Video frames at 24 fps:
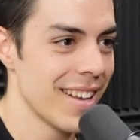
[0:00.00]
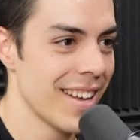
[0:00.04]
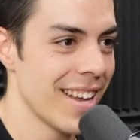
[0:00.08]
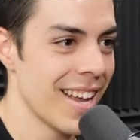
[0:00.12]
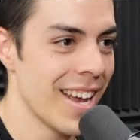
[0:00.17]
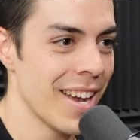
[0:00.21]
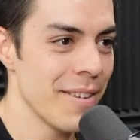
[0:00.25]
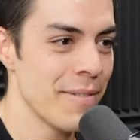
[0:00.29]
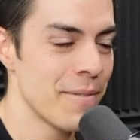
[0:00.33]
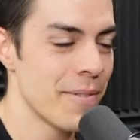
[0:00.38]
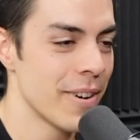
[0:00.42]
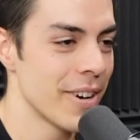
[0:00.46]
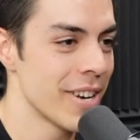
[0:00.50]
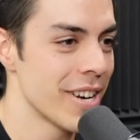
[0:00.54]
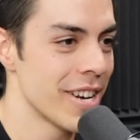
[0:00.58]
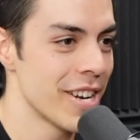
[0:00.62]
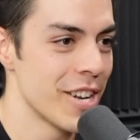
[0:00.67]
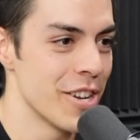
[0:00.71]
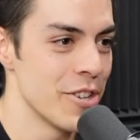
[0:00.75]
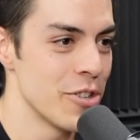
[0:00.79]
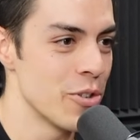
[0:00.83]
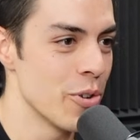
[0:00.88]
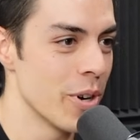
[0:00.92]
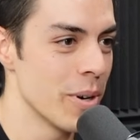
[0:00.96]
Have fun and
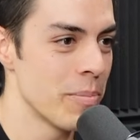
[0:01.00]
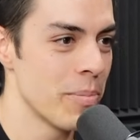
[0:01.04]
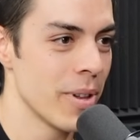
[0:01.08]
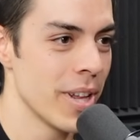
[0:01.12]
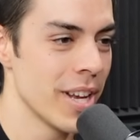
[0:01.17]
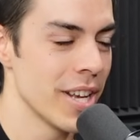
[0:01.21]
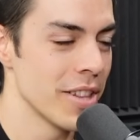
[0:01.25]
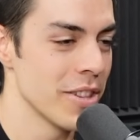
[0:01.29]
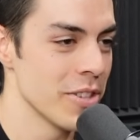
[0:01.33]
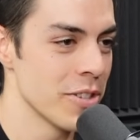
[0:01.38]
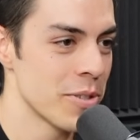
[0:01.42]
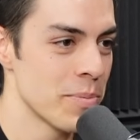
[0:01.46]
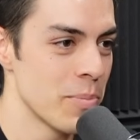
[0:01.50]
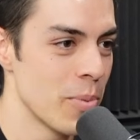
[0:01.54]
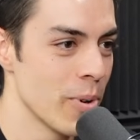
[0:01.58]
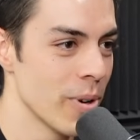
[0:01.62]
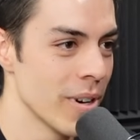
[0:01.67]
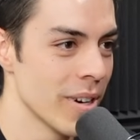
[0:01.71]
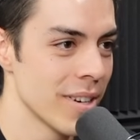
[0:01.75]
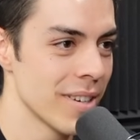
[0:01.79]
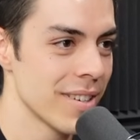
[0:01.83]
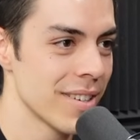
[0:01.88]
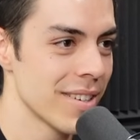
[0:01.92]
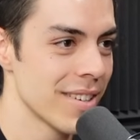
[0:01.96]
enjoy playing the
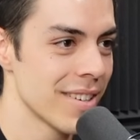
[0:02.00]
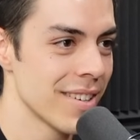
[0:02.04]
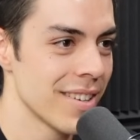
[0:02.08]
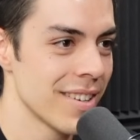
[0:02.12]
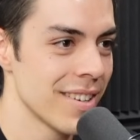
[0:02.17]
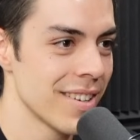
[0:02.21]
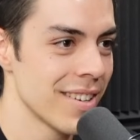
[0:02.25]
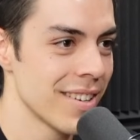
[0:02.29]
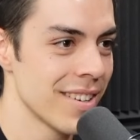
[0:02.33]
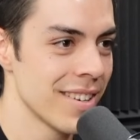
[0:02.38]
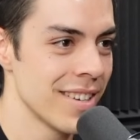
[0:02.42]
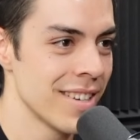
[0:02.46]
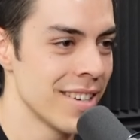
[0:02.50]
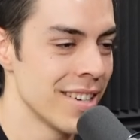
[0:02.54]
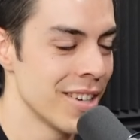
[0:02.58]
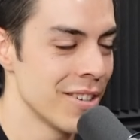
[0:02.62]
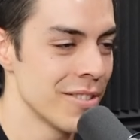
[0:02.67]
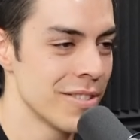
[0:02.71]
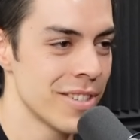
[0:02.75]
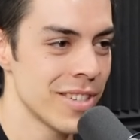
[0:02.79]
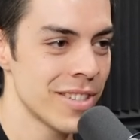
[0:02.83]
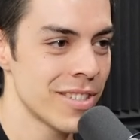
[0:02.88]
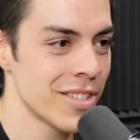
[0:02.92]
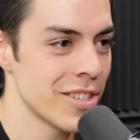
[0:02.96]
sport.
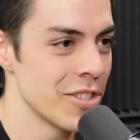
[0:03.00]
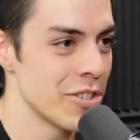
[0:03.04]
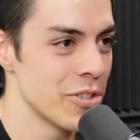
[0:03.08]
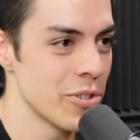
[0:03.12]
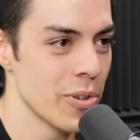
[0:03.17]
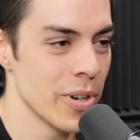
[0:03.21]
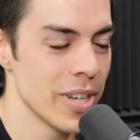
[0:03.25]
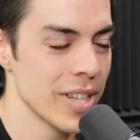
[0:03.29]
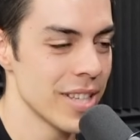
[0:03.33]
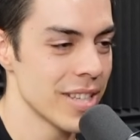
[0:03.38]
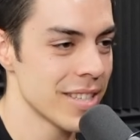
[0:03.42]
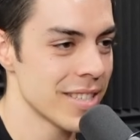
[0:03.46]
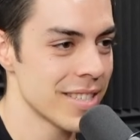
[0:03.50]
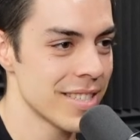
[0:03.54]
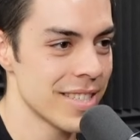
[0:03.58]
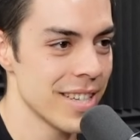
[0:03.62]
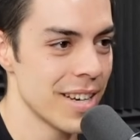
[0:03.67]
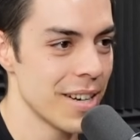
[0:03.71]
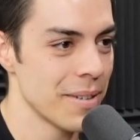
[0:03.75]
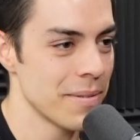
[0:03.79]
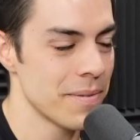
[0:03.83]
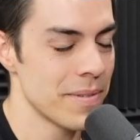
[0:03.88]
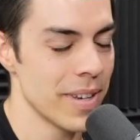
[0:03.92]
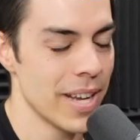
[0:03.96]
Just enjoy this
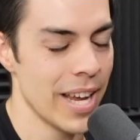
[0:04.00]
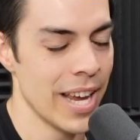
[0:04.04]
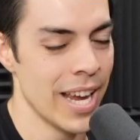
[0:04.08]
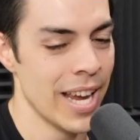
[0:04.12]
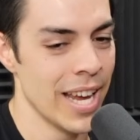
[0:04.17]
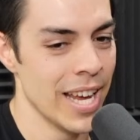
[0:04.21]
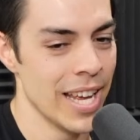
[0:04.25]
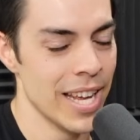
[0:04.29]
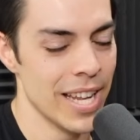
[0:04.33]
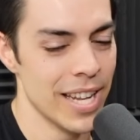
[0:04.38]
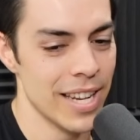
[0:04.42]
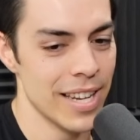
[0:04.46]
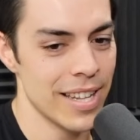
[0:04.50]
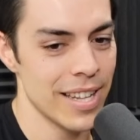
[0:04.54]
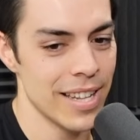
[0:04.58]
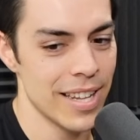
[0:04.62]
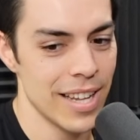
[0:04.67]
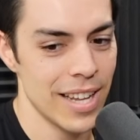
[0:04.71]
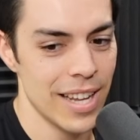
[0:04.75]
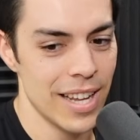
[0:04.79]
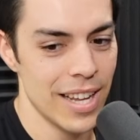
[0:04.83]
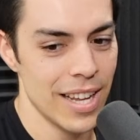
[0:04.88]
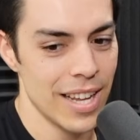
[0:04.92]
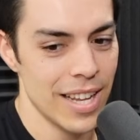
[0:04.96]
stuff and
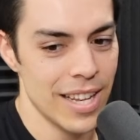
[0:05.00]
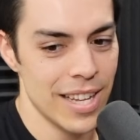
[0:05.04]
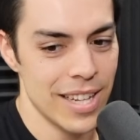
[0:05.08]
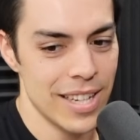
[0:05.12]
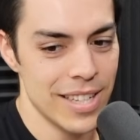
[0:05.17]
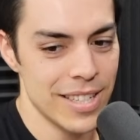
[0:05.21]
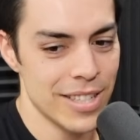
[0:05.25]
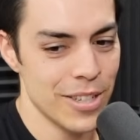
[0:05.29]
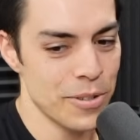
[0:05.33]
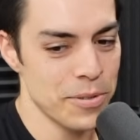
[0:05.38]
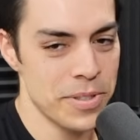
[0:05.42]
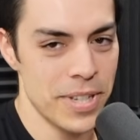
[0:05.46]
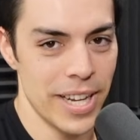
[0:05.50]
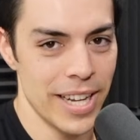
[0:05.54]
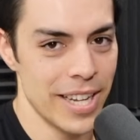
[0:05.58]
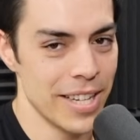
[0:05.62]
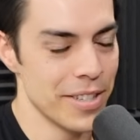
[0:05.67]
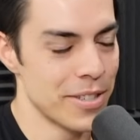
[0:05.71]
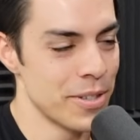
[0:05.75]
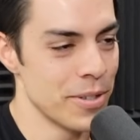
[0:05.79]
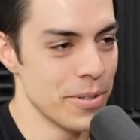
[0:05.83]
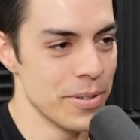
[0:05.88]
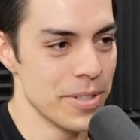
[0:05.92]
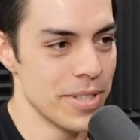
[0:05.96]
don't take
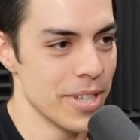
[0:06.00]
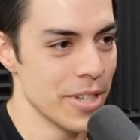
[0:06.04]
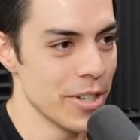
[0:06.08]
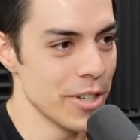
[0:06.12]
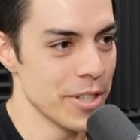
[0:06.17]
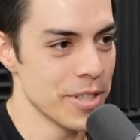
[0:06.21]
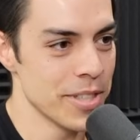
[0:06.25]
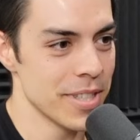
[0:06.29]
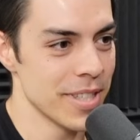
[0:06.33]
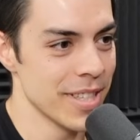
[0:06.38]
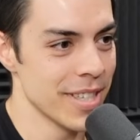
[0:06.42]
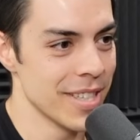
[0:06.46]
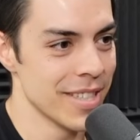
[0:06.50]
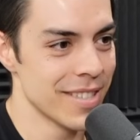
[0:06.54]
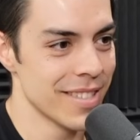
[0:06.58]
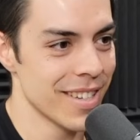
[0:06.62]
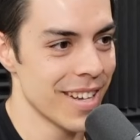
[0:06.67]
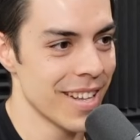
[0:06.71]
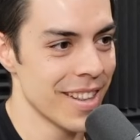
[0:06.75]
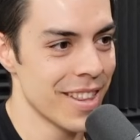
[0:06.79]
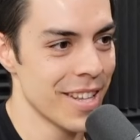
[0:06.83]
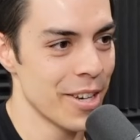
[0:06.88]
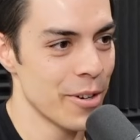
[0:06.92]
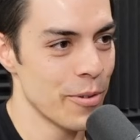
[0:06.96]
it too seriously.
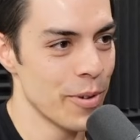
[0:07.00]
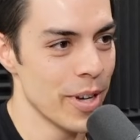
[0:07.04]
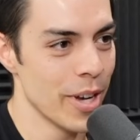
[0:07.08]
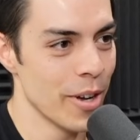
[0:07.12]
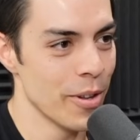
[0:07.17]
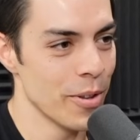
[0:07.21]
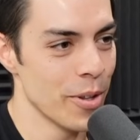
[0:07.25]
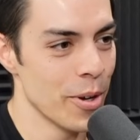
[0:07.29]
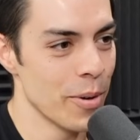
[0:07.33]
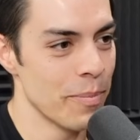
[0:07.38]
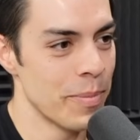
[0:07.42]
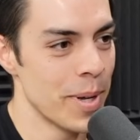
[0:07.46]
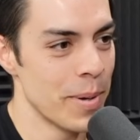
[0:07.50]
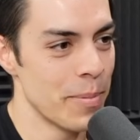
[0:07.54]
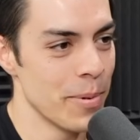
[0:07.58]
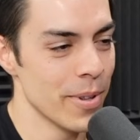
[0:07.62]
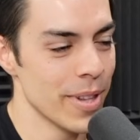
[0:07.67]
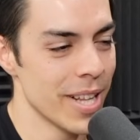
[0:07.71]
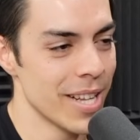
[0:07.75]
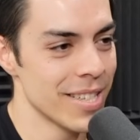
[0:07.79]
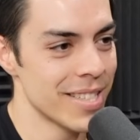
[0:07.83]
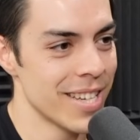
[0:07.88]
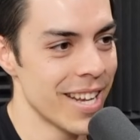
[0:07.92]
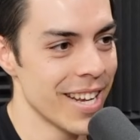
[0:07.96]
I think we all know people
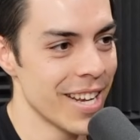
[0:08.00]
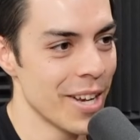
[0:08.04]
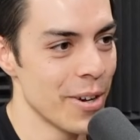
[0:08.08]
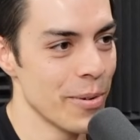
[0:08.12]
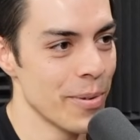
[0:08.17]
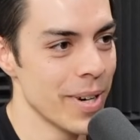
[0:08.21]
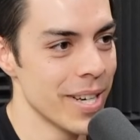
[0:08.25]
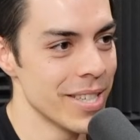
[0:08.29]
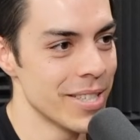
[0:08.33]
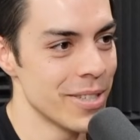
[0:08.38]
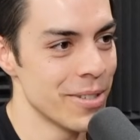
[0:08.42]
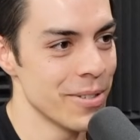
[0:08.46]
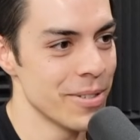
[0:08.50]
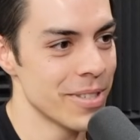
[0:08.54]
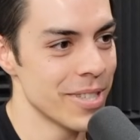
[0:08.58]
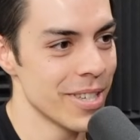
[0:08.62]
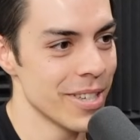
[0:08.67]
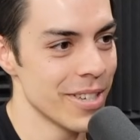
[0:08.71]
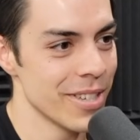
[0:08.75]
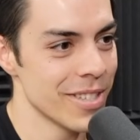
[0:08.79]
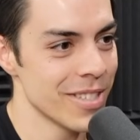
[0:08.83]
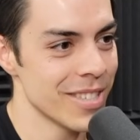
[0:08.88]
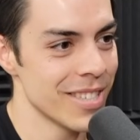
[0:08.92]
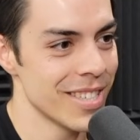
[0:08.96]
that take it way too
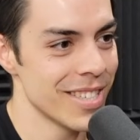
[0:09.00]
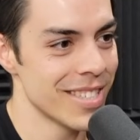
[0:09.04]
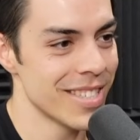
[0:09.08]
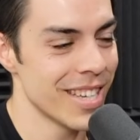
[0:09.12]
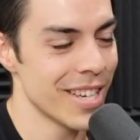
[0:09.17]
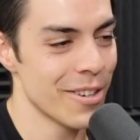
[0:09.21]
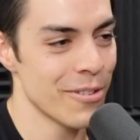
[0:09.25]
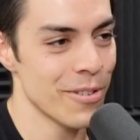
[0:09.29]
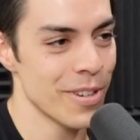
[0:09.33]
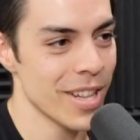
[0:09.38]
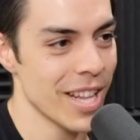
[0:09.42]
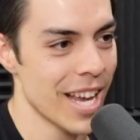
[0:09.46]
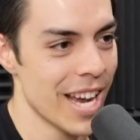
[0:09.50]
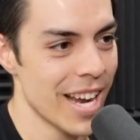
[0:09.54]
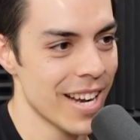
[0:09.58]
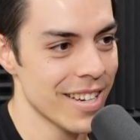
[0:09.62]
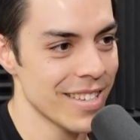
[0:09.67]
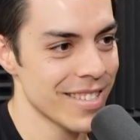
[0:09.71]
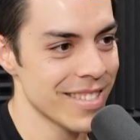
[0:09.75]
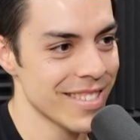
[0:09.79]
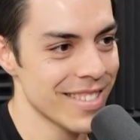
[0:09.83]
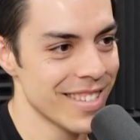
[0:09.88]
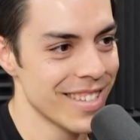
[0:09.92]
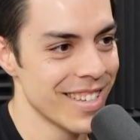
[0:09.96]
seriously. It's like,
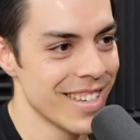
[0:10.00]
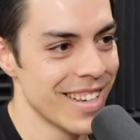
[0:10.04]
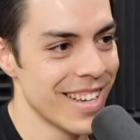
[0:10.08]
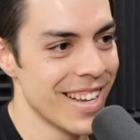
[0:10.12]
relax.